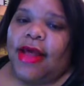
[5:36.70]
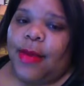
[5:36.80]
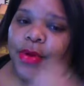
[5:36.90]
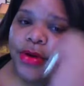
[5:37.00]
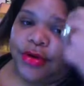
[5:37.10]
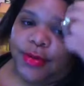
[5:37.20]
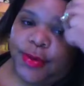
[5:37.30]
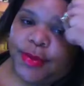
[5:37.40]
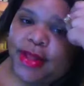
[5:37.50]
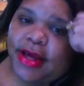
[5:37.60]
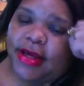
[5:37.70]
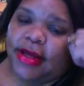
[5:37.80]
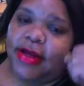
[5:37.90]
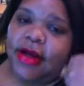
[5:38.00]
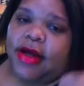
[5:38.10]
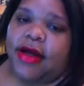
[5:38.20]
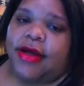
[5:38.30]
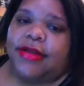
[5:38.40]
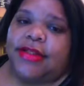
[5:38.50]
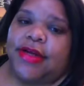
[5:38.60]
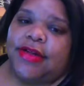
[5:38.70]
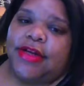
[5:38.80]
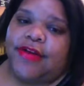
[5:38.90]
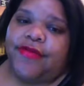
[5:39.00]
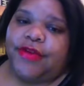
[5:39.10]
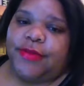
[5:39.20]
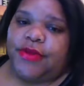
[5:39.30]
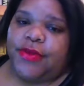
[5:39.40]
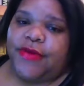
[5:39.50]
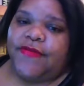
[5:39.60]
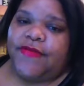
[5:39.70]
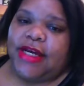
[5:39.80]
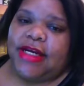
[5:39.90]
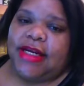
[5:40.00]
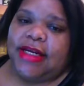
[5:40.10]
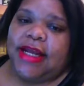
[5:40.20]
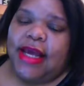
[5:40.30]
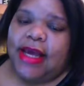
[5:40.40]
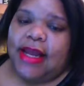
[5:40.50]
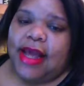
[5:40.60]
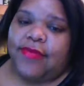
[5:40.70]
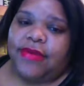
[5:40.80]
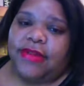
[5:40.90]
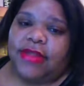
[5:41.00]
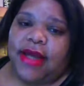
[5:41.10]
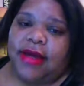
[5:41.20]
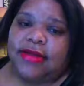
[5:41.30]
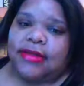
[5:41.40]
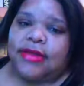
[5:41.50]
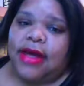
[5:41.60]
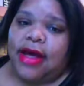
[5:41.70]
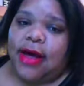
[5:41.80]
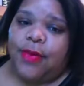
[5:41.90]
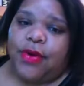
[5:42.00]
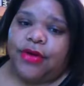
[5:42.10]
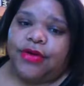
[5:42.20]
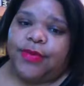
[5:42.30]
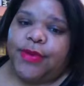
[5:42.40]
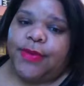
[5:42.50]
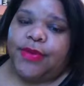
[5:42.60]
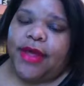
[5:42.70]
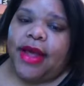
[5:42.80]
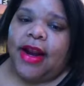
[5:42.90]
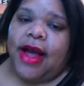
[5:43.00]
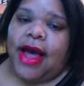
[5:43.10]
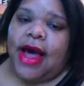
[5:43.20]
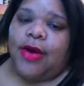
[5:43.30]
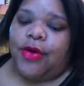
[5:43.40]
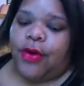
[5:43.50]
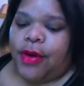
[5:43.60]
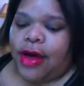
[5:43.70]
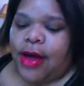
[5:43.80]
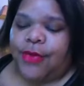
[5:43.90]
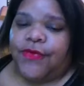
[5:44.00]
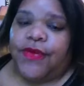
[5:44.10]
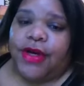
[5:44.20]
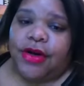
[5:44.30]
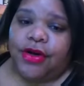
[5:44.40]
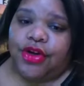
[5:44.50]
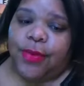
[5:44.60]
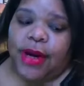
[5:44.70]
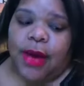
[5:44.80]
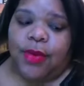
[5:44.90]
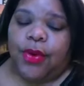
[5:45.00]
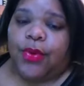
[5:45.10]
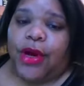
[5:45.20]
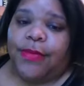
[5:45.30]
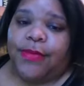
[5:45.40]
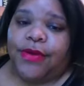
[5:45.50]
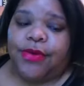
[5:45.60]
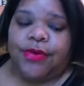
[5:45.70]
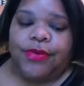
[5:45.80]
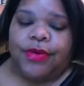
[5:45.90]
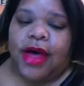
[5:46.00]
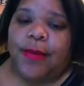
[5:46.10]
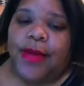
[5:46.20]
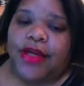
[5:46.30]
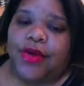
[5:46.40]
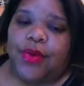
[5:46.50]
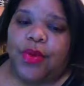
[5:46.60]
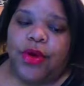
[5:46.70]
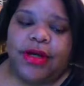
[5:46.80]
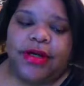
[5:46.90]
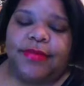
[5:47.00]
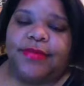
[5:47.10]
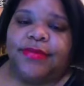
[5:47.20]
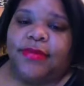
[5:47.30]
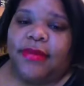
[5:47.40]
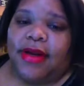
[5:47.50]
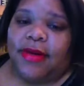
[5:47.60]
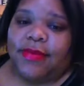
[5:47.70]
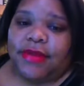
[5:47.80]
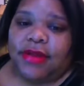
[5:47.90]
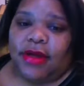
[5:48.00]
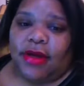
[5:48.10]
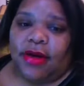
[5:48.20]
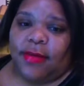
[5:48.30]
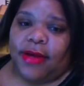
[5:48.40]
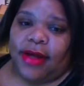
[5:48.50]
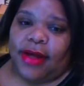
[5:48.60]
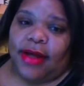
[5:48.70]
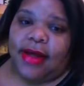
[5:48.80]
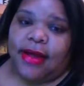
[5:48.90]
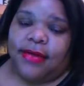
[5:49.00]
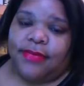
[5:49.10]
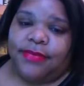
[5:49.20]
I'm one of those people that can tell the difference between feeding and having sex. I'm one of those people that I'll feed on you, but I won't rape you. I'll make you want it. And I'm just thinking, oh my God.